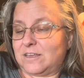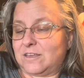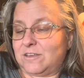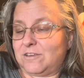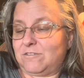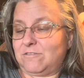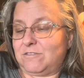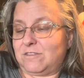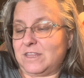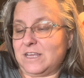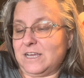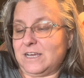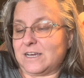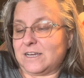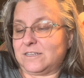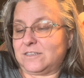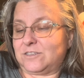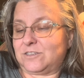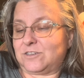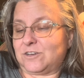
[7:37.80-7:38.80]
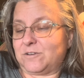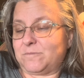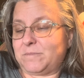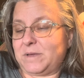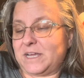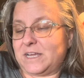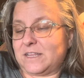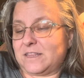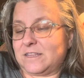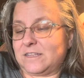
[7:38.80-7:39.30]
you'd think I'd start
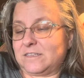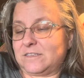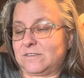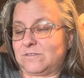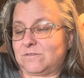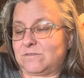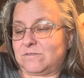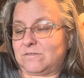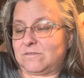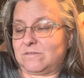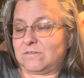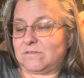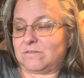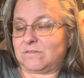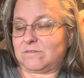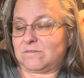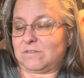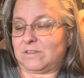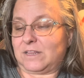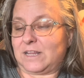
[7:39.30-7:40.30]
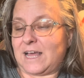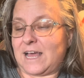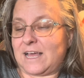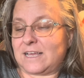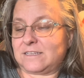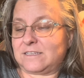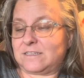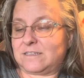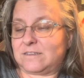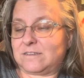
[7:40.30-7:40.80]
making this
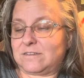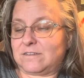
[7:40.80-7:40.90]
last